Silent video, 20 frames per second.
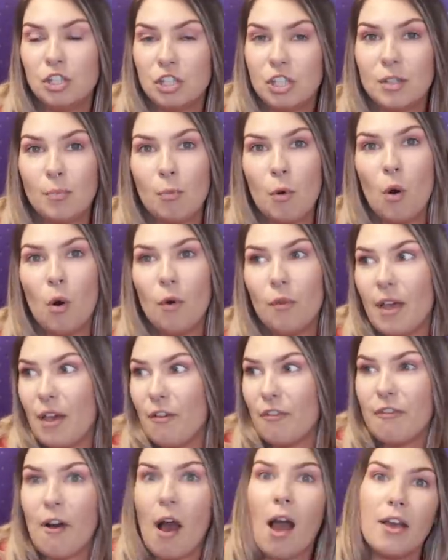to support
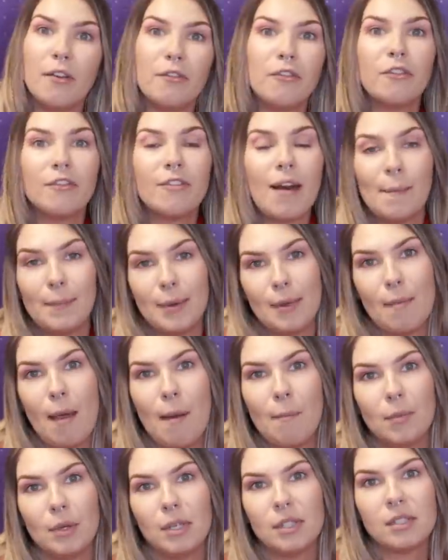their five family
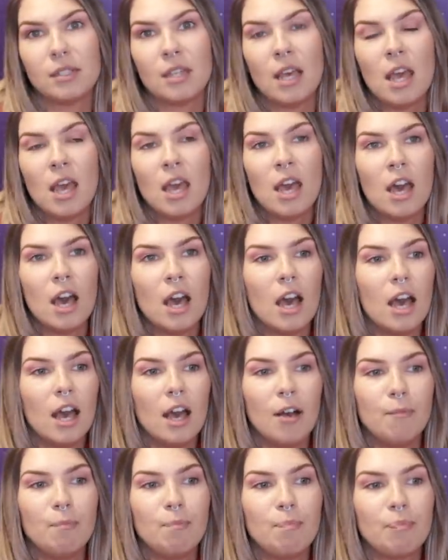members.
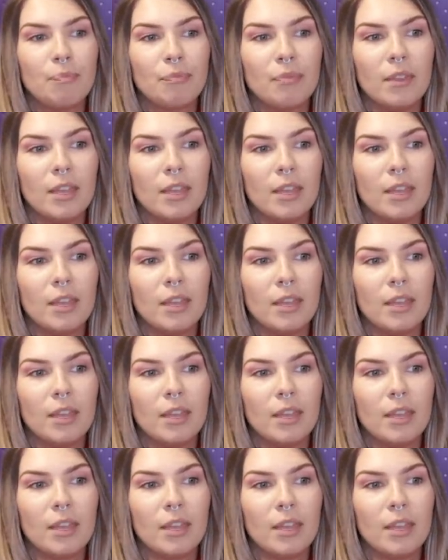Um,